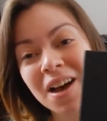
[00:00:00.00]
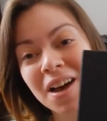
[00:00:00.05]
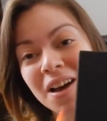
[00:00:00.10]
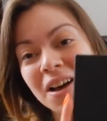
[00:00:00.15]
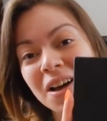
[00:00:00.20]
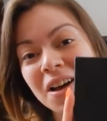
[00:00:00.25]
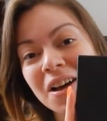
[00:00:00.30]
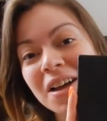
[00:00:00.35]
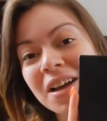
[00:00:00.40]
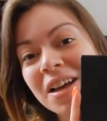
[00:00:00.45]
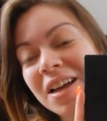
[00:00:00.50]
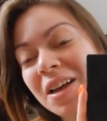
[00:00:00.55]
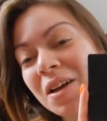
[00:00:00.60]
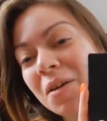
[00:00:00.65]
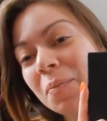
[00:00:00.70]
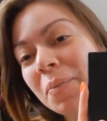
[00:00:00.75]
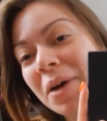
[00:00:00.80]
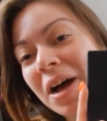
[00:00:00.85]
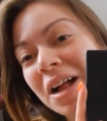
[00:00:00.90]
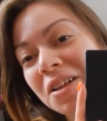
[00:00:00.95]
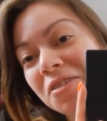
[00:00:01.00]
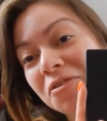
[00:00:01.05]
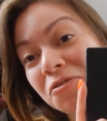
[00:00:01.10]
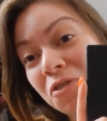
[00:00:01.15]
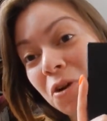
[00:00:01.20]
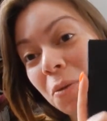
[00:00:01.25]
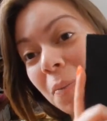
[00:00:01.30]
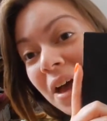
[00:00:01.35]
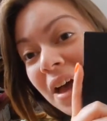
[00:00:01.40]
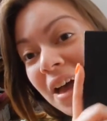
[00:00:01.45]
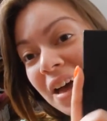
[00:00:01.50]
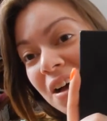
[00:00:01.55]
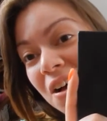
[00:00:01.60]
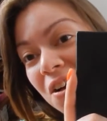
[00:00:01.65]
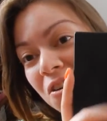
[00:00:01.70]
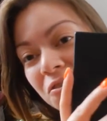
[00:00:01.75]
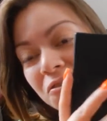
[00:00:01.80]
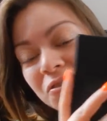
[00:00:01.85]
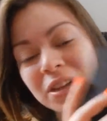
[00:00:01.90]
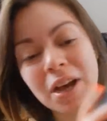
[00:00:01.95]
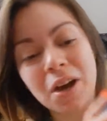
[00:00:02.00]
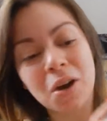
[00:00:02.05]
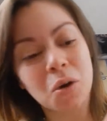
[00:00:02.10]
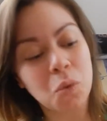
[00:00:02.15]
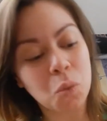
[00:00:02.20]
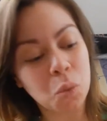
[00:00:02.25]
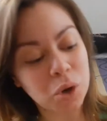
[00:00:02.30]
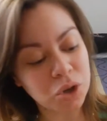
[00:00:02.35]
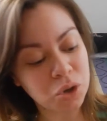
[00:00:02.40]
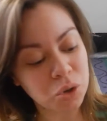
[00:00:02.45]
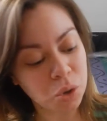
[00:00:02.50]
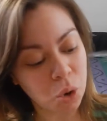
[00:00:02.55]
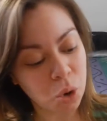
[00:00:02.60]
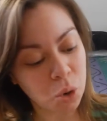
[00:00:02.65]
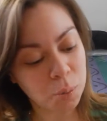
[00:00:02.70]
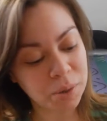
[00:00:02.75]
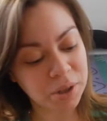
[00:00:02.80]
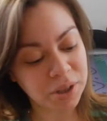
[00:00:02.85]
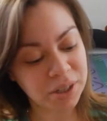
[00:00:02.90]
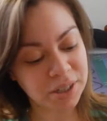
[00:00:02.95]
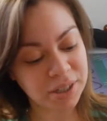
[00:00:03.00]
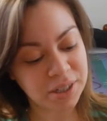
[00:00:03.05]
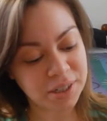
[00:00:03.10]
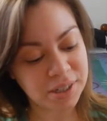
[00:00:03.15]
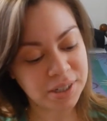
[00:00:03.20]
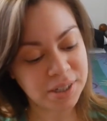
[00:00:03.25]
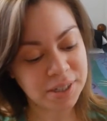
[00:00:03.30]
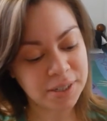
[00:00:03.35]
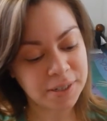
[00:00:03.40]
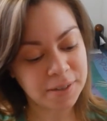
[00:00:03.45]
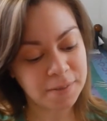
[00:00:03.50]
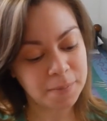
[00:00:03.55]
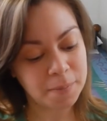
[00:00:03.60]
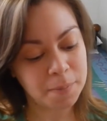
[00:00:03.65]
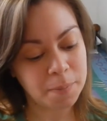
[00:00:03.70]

palette from e.l.f. Now, when you open this,